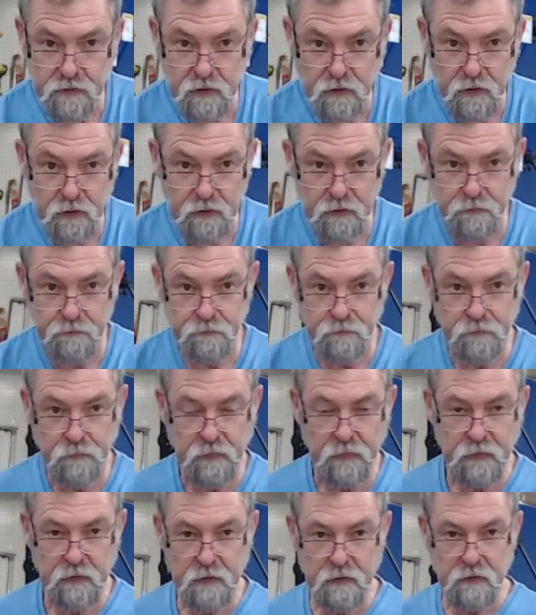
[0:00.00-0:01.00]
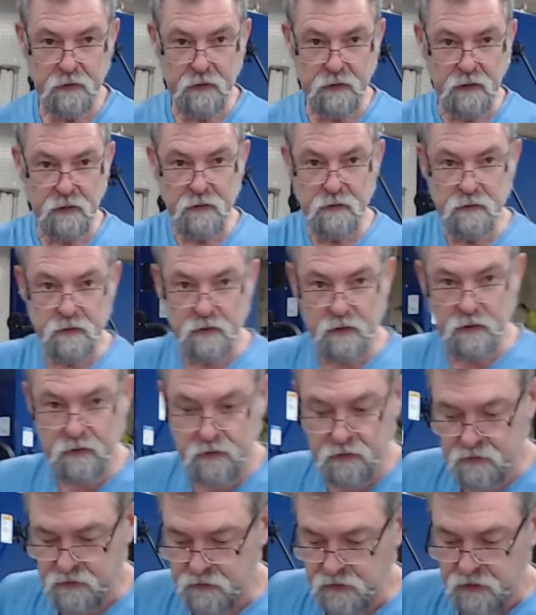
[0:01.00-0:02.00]
side. Okay, so you
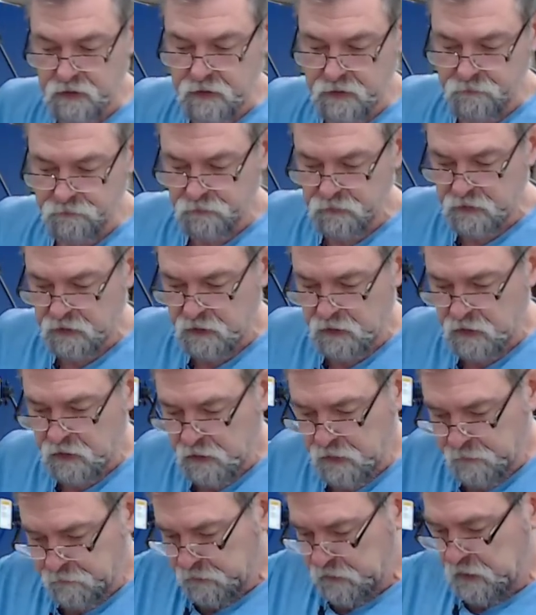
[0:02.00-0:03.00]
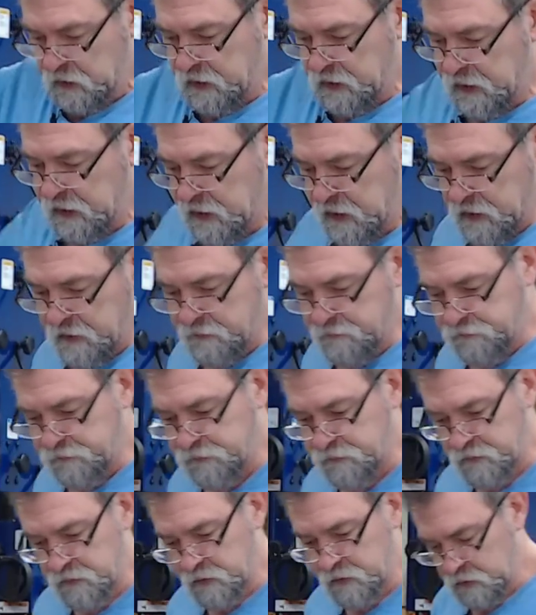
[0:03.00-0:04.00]
can see I
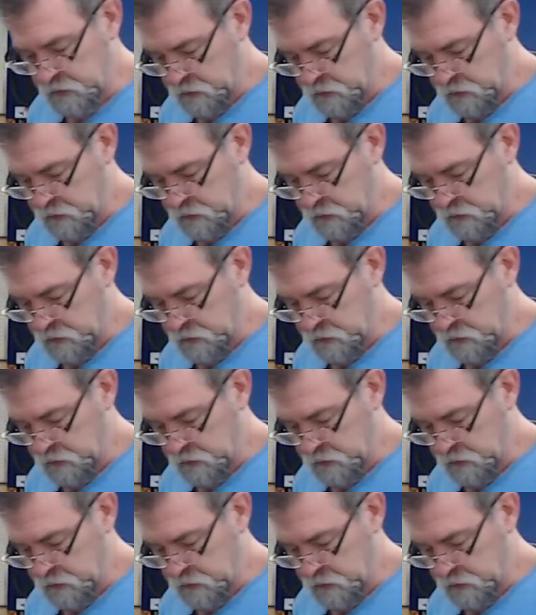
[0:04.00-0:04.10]
have